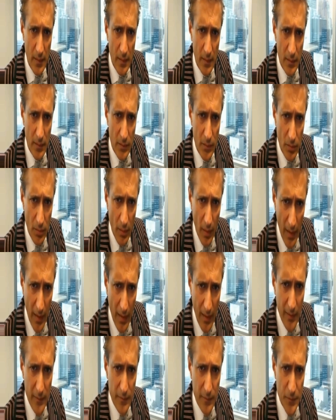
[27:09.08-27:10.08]
You
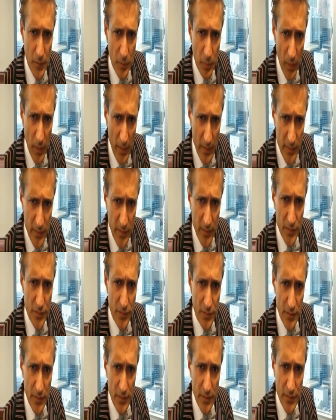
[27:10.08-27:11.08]
have the
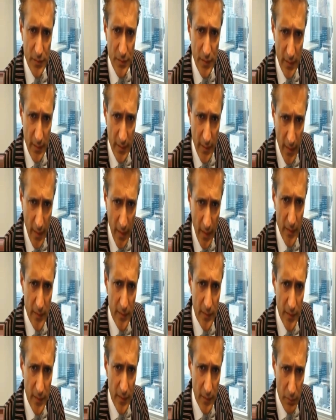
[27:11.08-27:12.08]
practitioners that
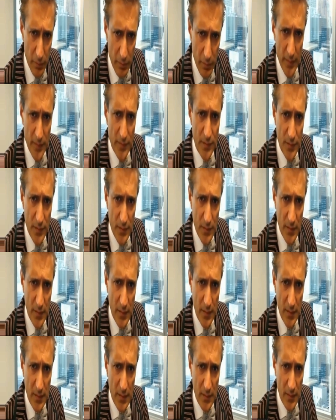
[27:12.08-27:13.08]
can de-risk
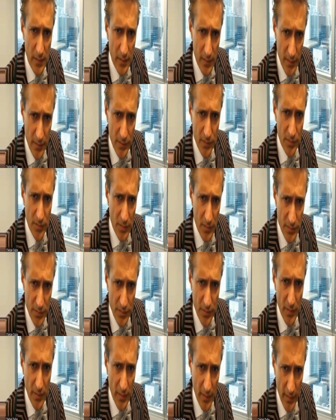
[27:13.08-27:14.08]
the digital
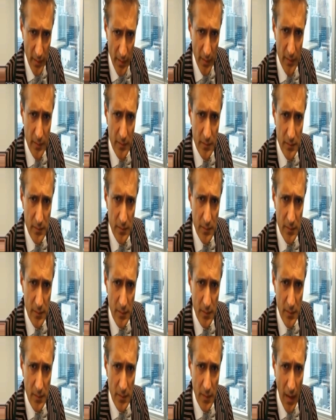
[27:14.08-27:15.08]
journey,
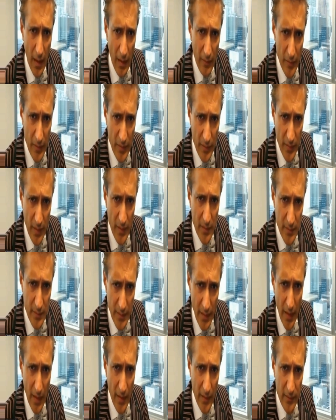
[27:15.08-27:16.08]
having done
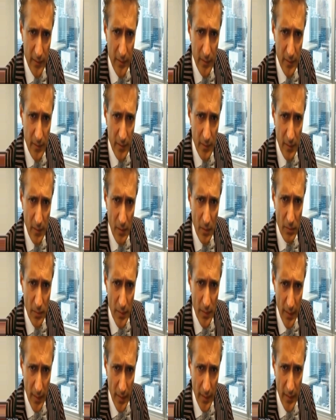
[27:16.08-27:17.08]
that over
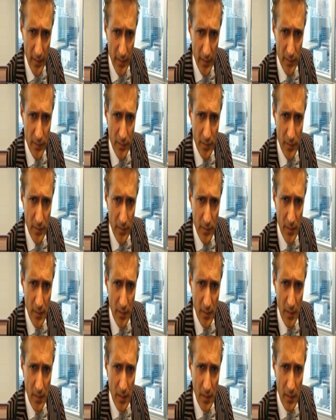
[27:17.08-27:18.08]
decades
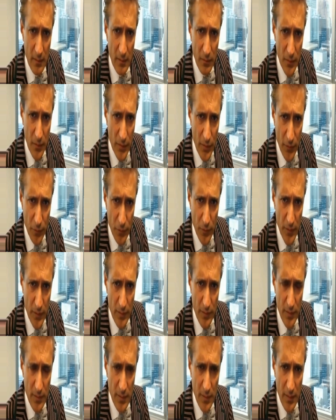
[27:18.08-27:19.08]
for different
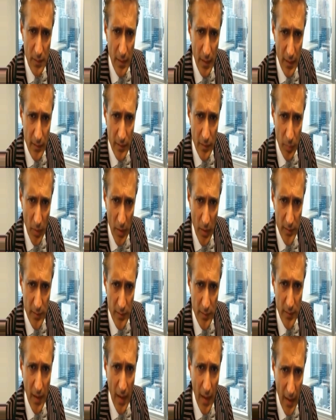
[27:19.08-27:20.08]
enterprises,
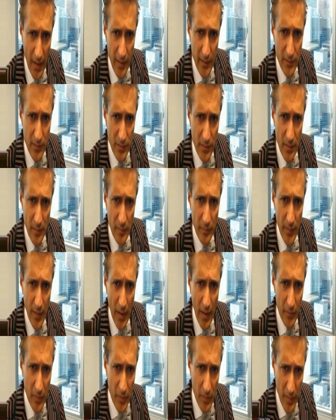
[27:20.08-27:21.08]
and
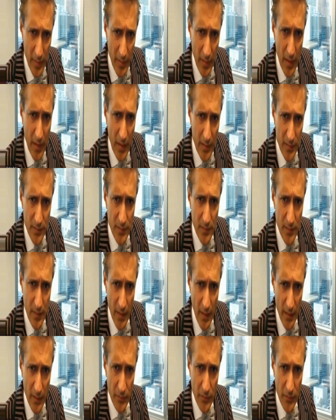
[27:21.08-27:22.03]
having realized the kind of